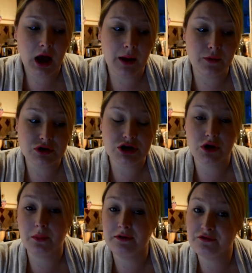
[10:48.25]
I'm also
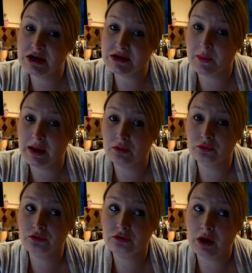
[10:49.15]
doing my freezer
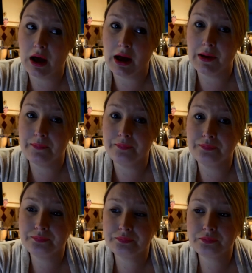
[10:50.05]
meals
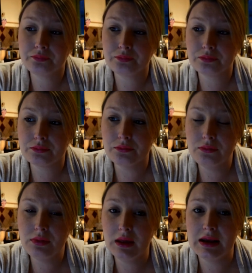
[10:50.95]

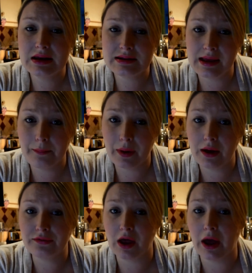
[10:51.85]
in
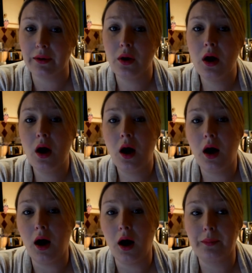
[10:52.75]
December, so
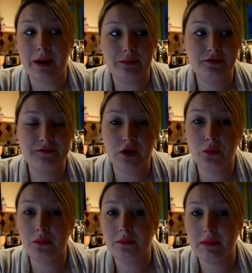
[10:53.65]
I'll perhaps
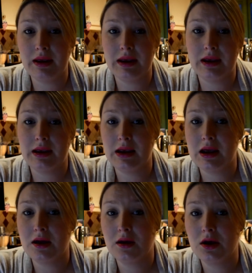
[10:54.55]
film
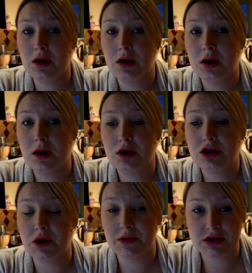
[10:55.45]
me
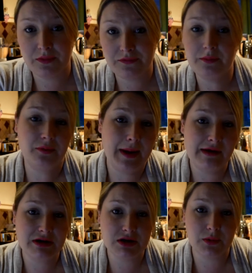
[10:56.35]
doing some of,
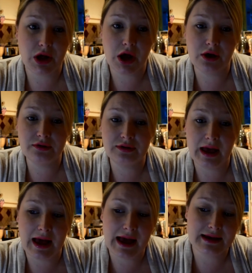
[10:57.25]
preparing some of those
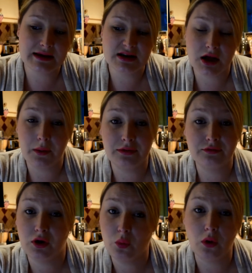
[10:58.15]
and going
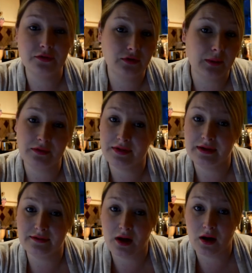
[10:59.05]
through what types of
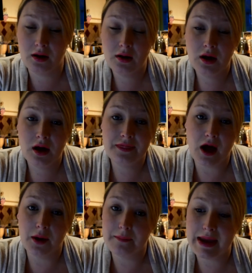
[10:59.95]
things that
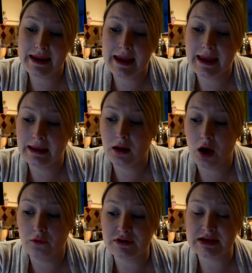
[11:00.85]
I'm making.
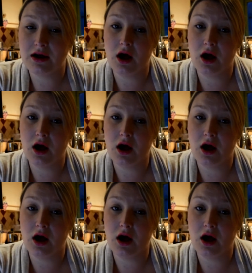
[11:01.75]
Obviously